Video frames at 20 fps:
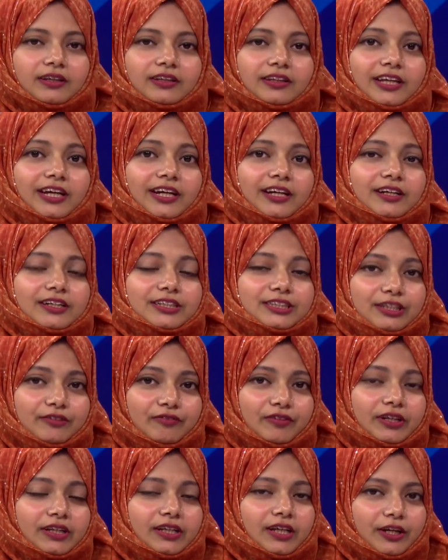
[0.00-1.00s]
There are
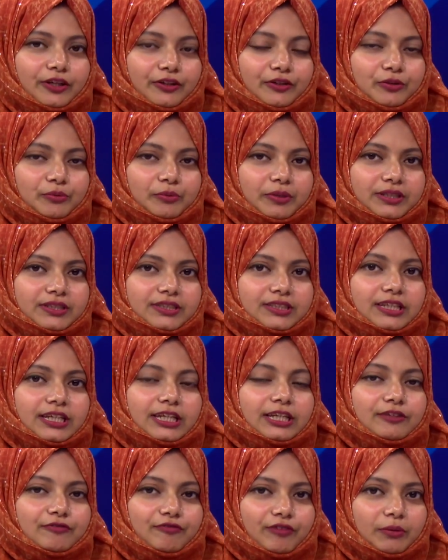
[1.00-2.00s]
several arguments
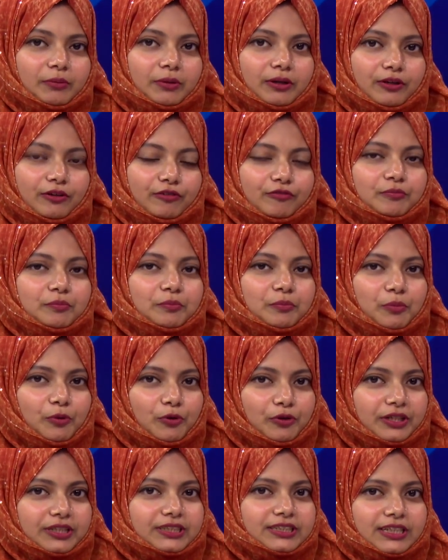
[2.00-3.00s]
in favor of
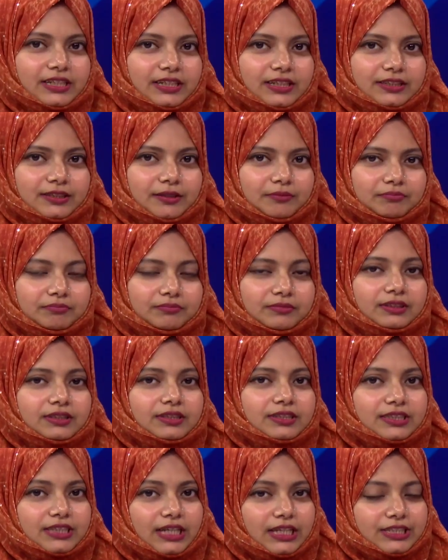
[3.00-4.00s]
protectionism,
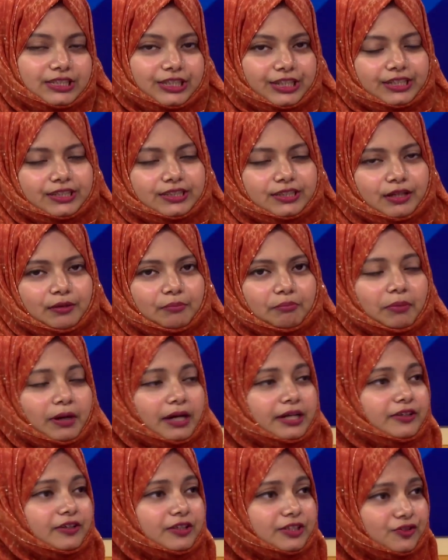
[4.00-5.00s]
such as
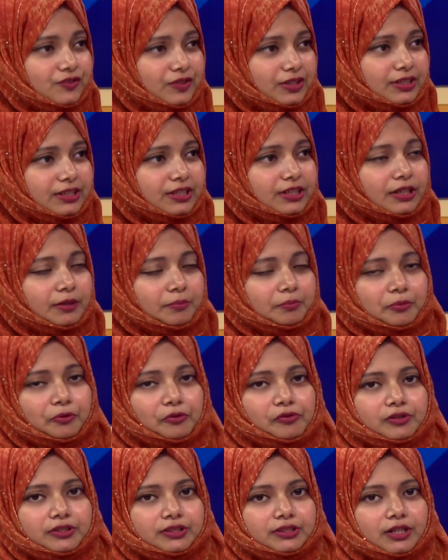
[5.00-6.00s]
by restricting
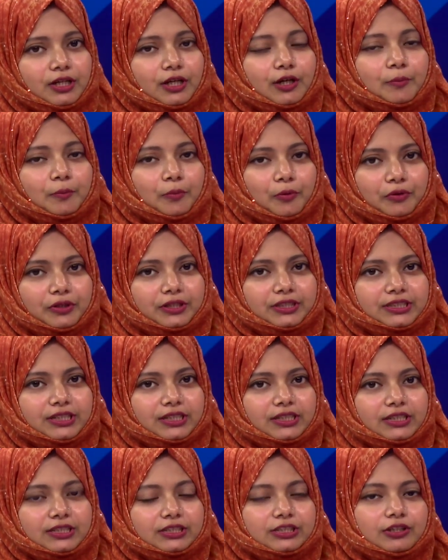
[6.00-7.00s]
imports,
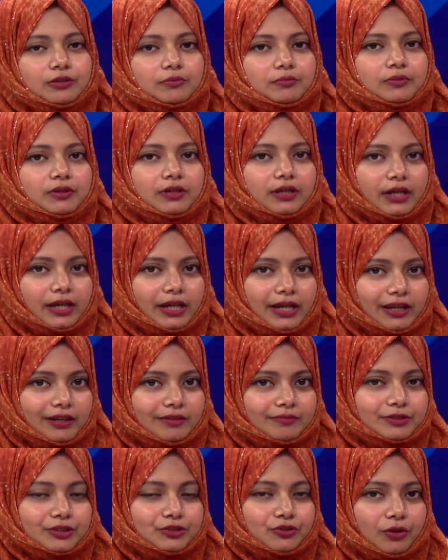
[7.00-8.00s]
protectionism
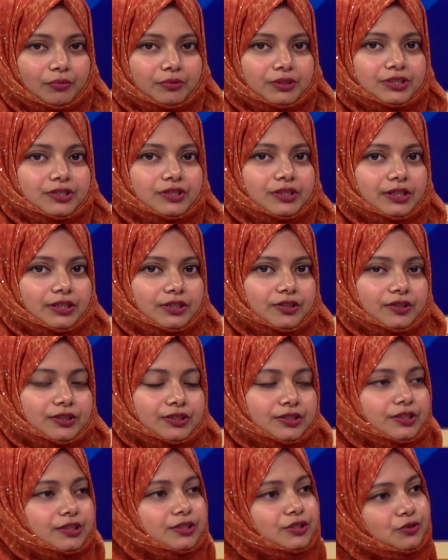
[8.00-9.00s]
helps domestic
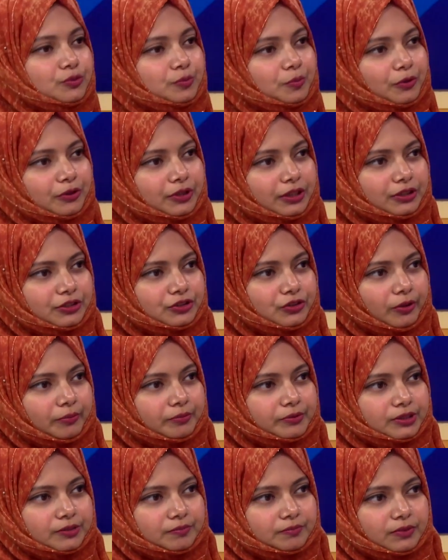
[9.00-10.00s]
industries to protect
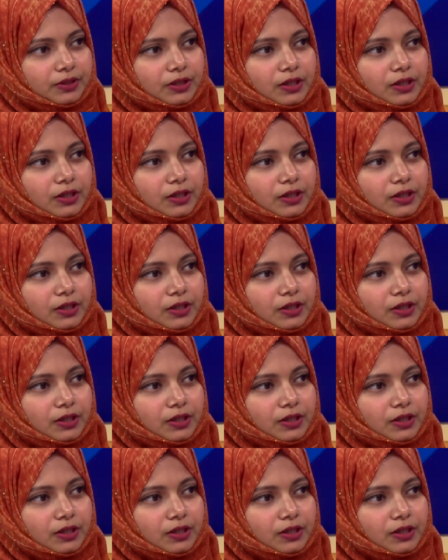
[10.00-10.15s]
jobs.